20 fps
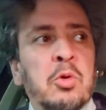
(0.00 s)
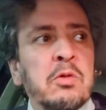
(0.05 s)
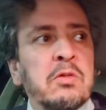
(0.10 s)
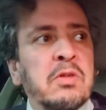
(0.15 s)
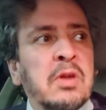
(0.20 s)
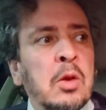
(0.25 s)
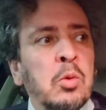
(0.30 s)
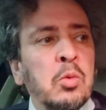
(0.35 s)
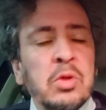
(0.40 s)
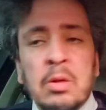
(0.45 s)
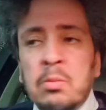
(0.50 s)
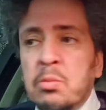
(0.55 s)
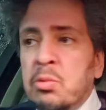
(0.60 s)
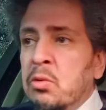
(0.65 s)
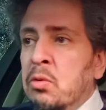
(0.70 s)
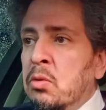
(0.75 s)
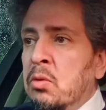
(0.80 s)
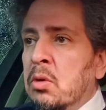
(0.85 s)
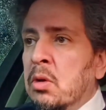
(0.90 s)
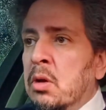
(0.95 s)
a
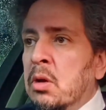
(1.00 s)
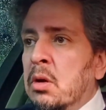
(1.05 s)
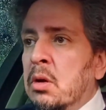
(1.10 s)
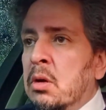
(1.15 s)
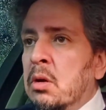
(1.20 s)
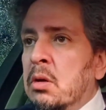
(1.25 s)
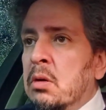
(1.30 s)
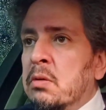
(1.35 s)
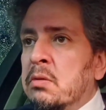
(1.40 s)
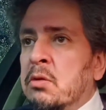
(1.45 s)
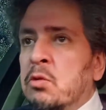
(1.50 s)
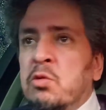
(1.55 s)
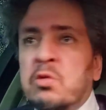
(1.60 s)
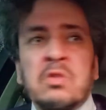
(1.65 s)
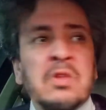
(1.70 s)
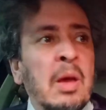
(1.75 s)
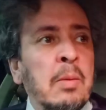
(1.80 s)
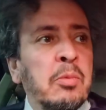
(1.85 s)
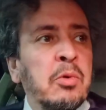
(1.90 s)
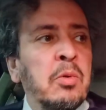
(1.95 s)
whistling sound, a sheet
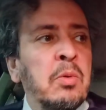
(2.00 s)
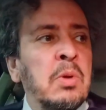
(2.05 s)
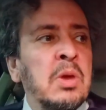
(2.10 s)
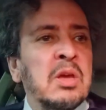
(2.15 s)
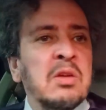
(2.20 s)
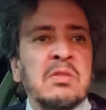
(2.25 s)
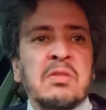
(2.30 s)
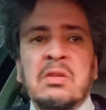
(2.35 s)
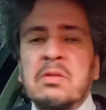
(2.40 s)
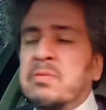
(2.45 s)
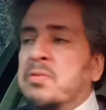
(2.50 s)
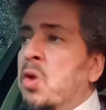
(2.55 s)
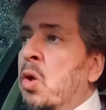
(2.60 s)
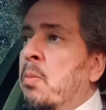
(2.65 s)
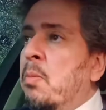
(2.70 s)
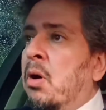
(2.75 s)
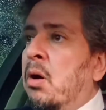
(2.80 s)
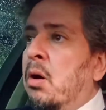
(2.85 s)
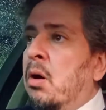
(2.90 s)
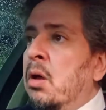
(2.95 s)
of metal starting
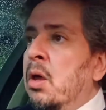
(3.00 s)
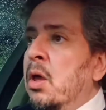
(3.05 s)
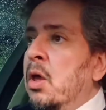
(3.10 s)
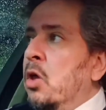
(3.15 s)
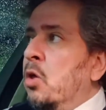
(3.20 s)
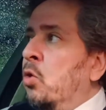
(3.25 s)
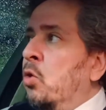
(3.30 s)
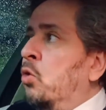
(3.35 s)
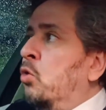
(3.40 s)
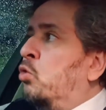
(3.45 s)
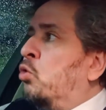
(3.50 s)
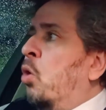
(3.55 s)
to deform.